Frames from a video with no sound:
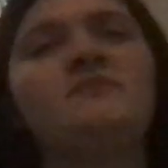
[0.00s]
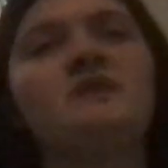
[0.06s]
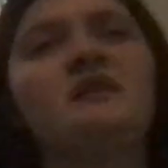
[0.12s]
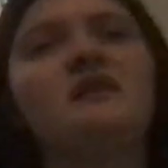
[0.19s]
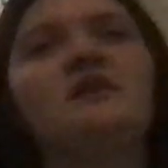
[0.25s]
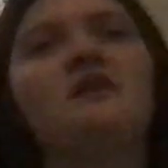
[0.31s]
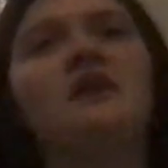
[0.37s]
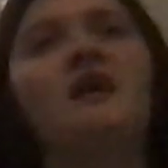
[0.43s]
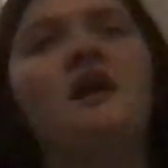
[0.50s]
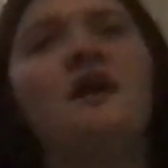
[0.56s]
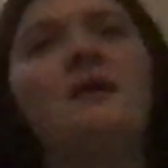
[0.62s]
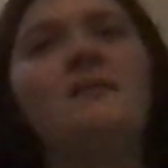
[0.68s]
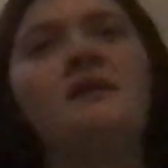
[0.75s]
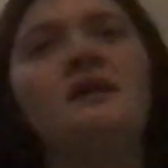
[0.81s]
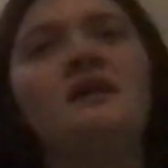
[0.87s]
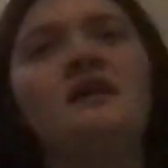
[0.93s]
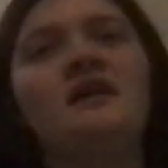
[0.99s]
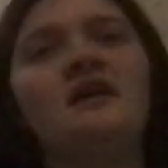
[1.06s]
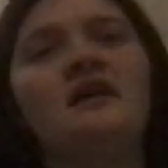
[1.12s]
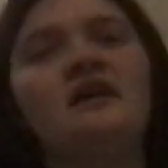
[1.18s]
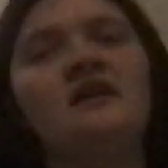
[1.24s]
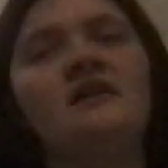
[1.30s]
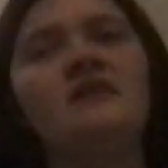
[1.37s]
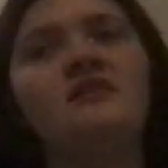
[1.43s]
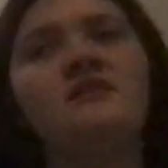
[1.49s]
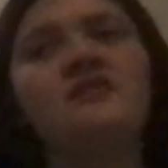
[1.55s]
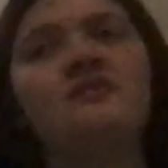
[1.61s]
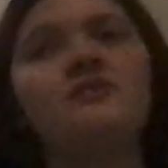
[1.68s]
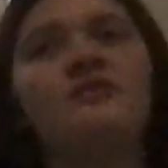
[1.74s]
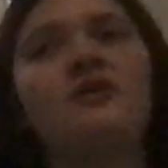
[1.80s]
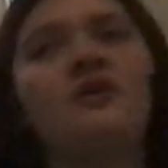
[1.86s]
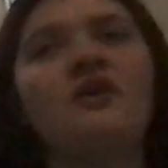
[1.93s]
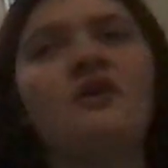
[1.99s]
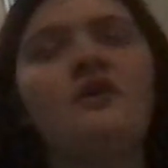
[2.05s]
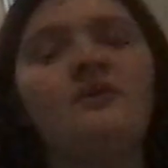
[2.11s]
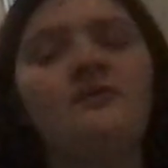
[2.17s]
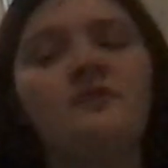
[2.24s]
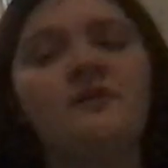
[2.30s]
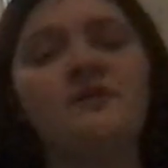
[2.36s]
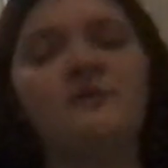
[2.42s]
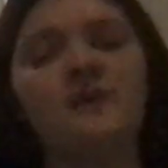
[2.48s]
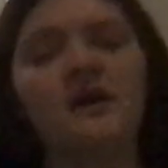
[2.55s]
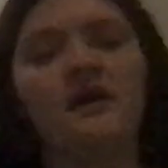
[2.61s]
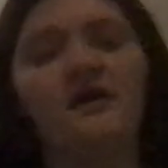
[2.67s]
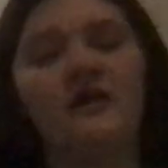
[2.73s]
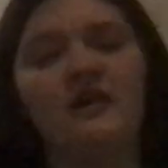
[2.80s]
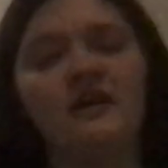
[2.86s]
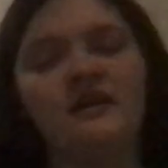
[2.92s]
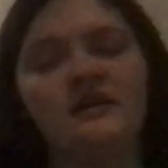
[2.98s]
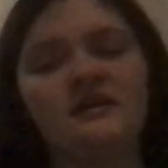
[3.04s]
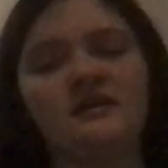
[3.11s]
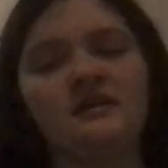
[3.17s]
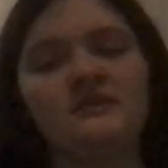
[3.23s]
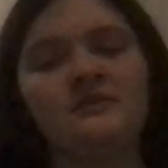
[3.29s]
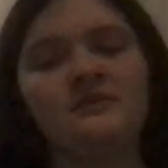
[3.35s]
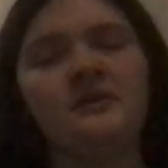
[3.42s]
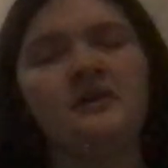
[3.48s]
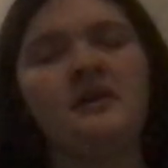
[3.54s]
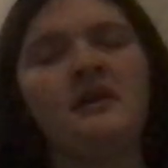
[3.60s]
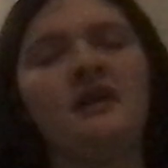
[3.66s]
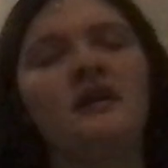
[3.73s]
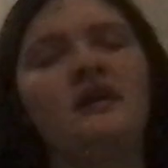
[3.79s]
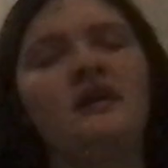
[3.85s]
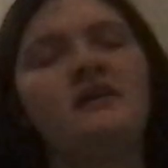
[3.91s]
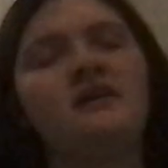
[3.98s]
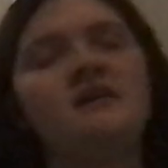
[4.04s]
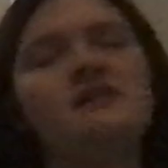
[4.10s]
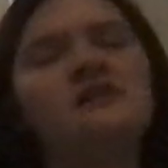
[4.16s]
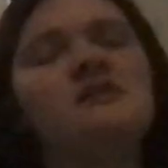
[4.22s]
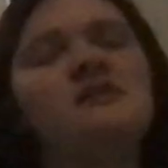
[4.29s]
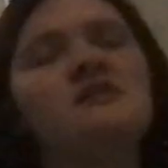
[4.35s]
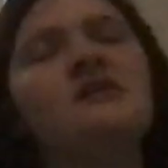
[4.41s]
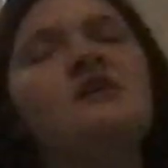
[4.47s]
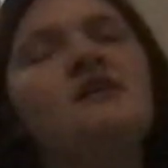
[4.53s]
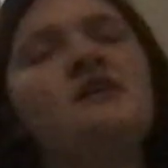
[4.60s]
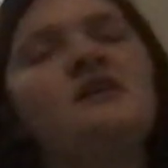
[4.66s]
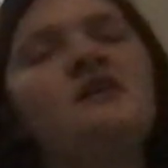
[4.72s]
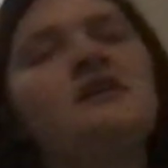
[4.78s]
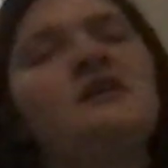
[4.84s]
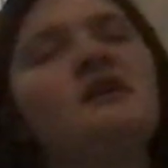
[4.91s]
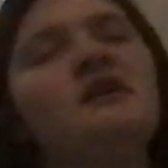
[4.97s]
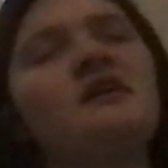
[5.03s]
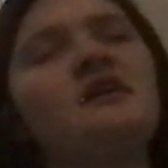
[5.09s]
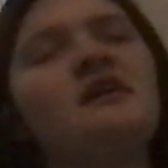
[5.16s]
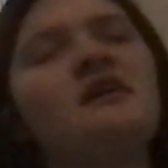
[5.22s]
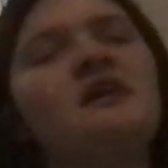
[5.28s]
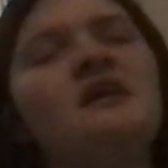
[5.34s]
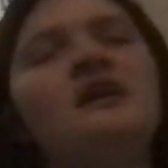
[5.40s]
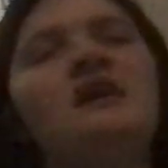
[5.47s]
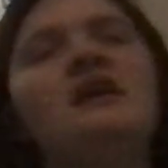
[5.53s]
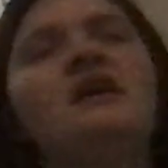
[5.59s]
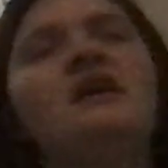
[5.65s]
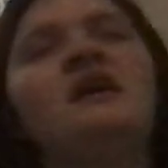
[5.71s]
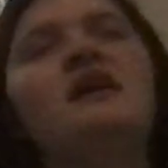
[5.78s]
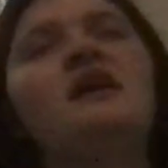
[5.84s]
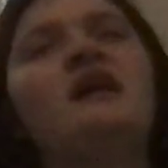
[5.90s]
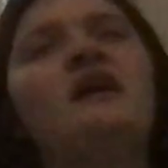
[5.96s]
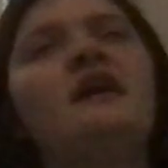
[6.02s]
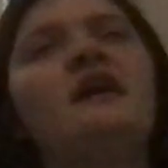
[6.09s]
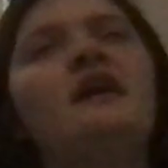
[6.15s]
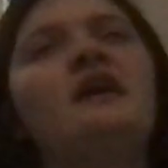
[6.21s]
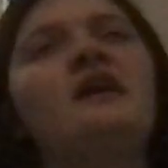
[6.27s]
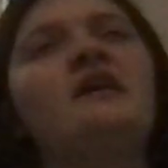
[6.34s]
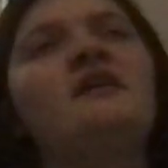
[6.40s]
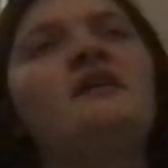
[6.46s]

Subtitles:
come make a throne upon a place, here